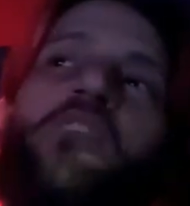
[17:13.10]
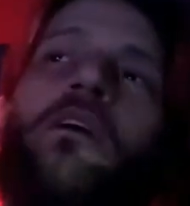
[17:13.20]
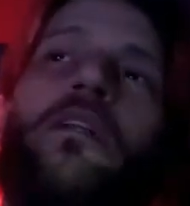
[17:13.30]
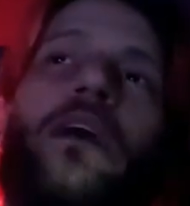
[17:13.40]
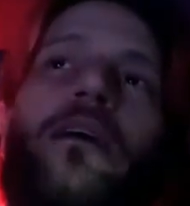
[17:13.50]

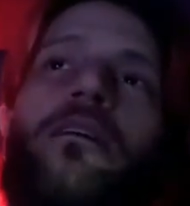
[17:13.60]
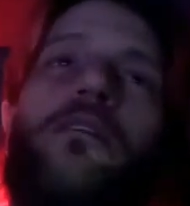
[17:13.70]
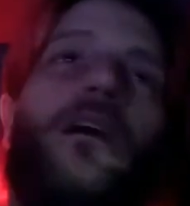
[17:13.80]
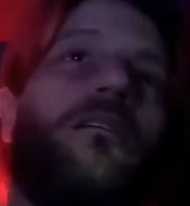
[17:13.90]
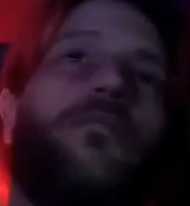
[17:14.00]
Like,
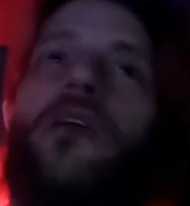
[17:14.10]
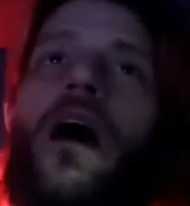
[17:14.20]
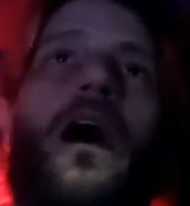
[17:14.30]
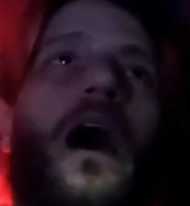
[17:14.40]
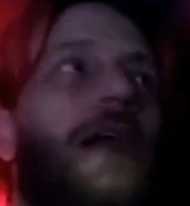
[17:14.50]
yeah,
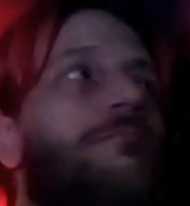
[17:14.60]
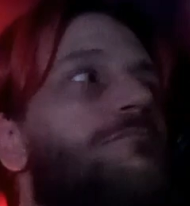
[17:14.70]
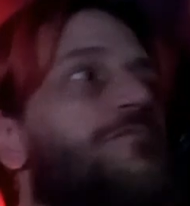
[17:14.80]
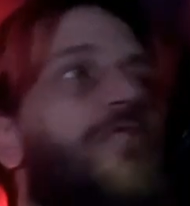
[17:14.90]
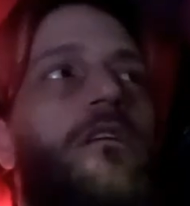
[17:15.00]

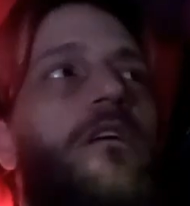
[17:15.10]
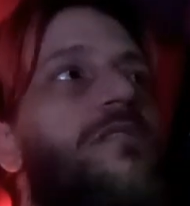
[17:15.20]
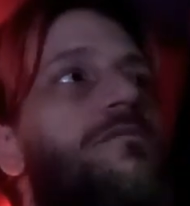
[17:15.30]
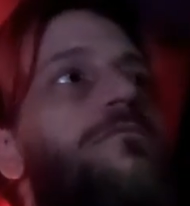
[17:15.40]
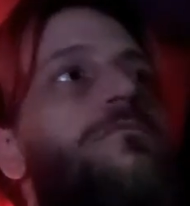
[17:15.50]
there
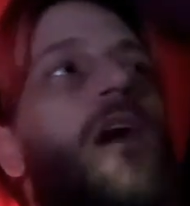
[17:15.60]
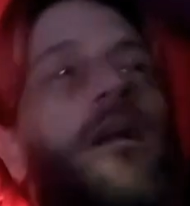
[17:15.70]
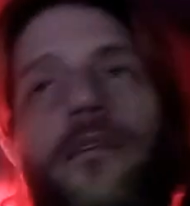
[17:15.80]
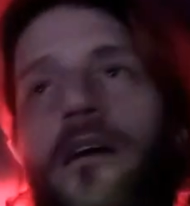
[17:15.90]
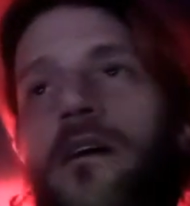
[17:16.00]
is
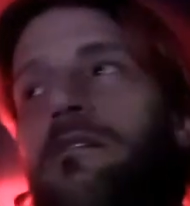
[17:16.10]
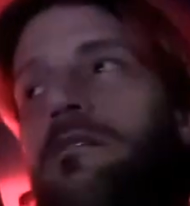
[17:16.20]
nothing